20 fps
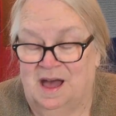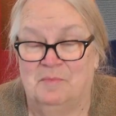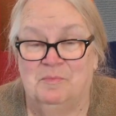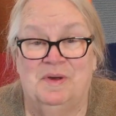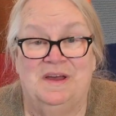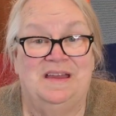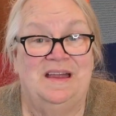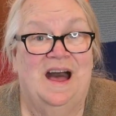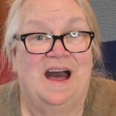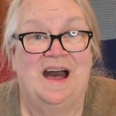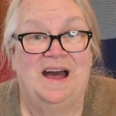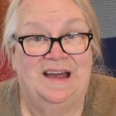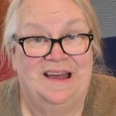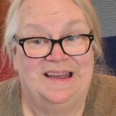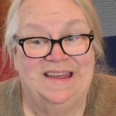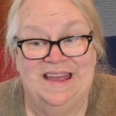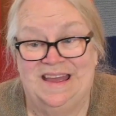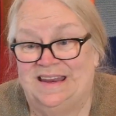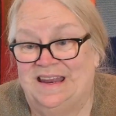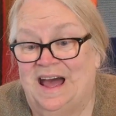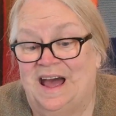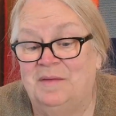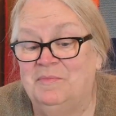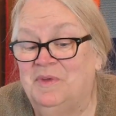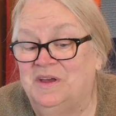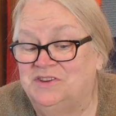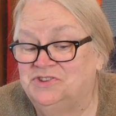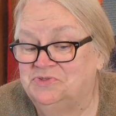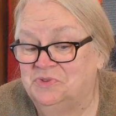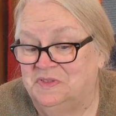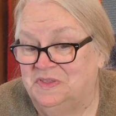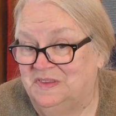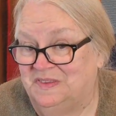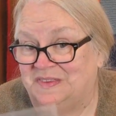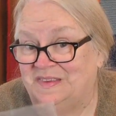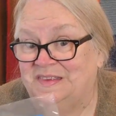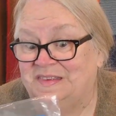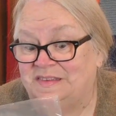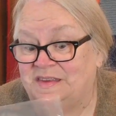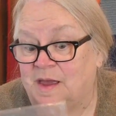But again, I'm not sure this
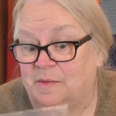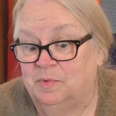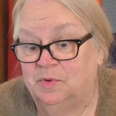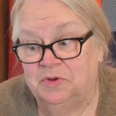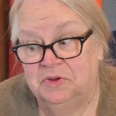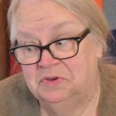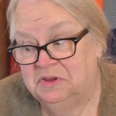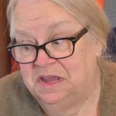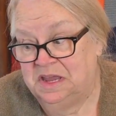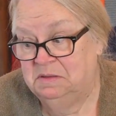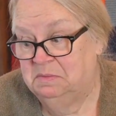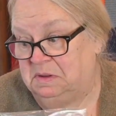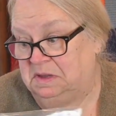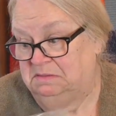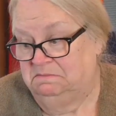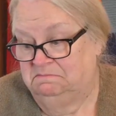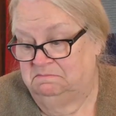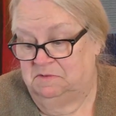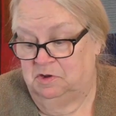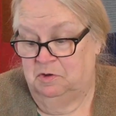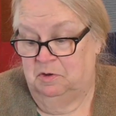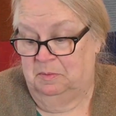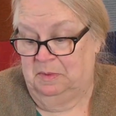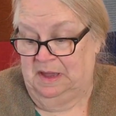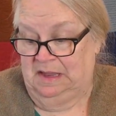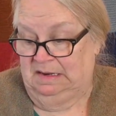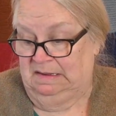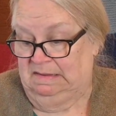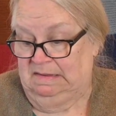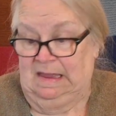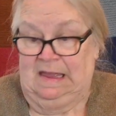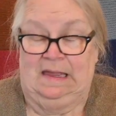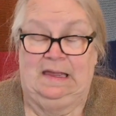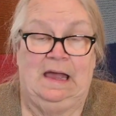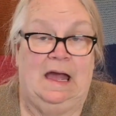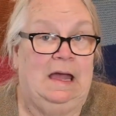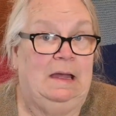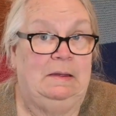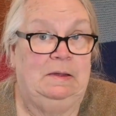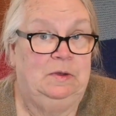is tabo no ki, but who am I to say?
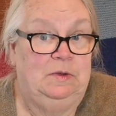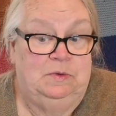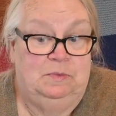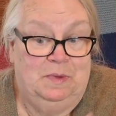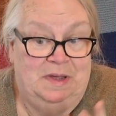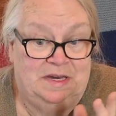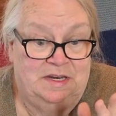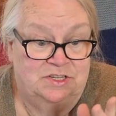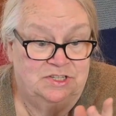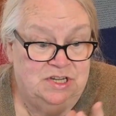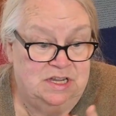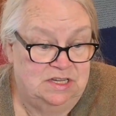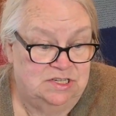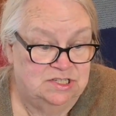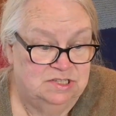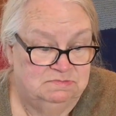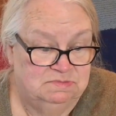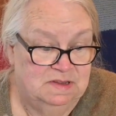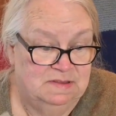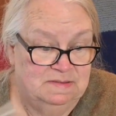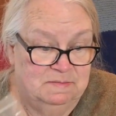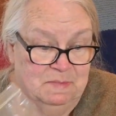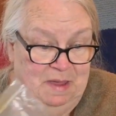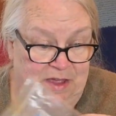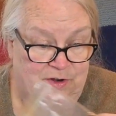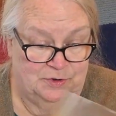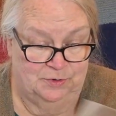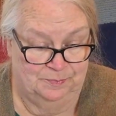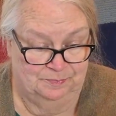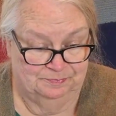Who am I to judge? It doesn't matter.